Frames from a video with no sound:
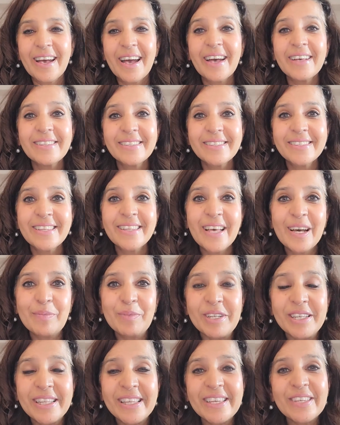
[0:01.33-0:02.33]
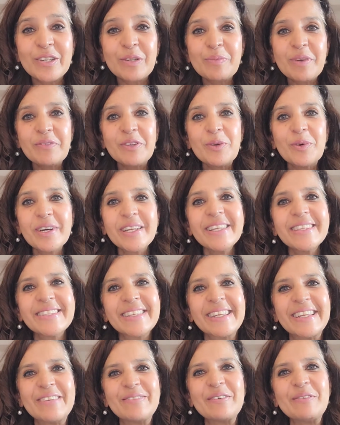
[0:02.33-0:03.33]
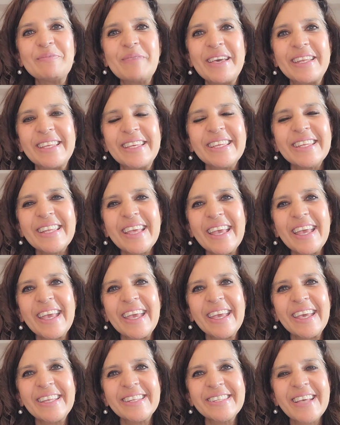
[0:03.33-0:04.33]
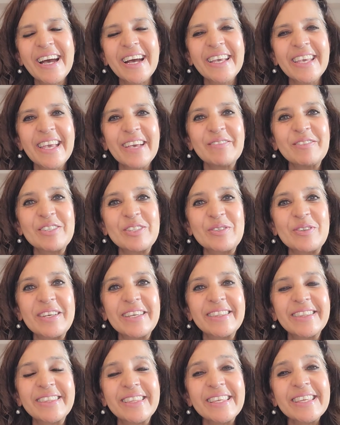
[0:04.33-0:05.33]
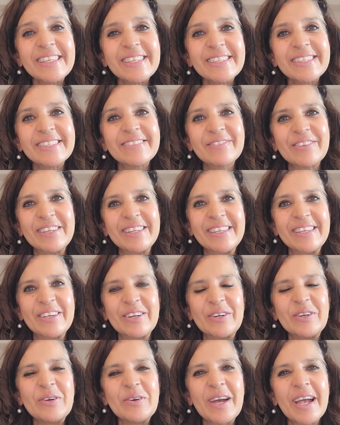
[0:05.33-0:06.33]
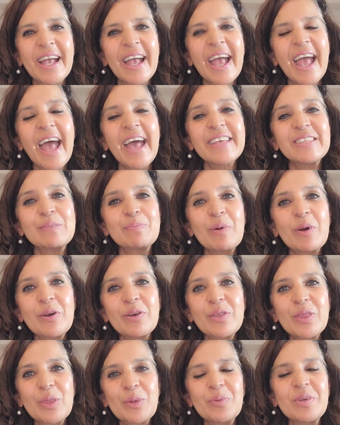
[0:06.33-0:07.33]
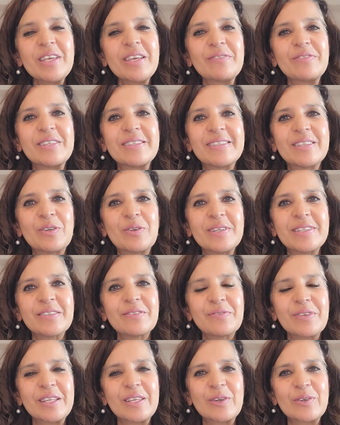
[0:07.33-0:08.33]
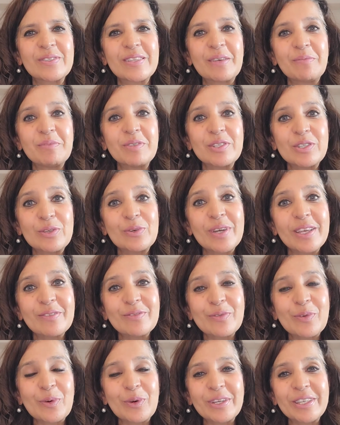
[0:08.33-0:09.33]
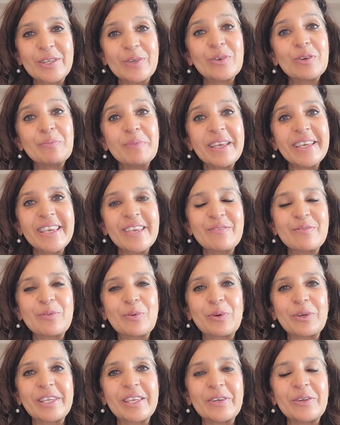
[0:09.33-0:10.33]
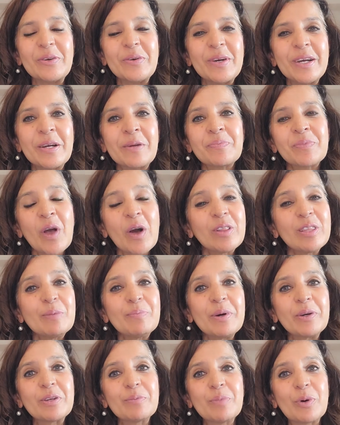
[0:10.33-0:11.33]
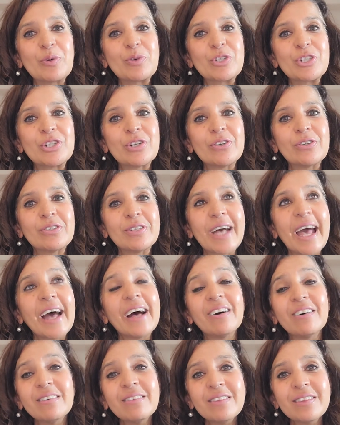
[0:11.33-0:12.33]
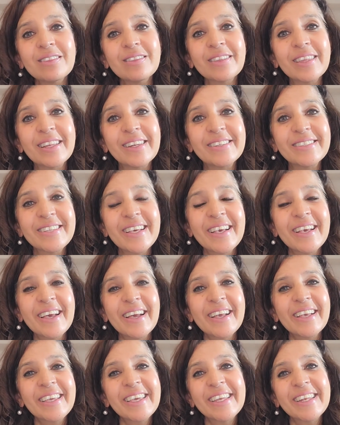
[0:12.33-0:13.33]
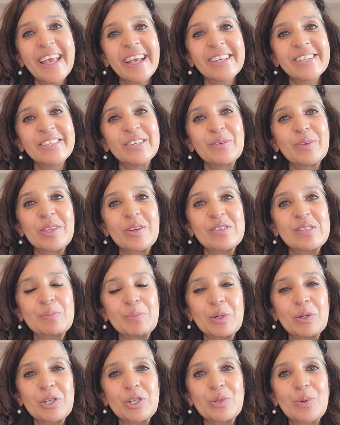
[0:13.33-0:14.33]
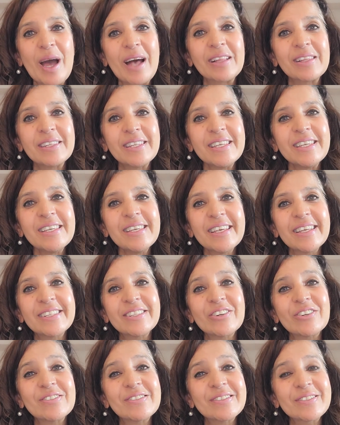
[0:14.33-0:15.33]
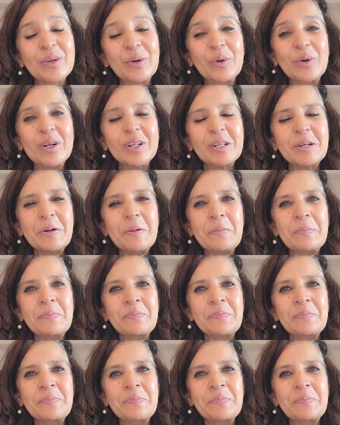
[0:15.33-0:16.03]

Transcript: Assalamu alaikum, everyone. It's Hanifa Menen, and I am doing this video as part three of a series of videos I'm doing for you or making for you, all about emotional health and connection with our spirituality and our soul.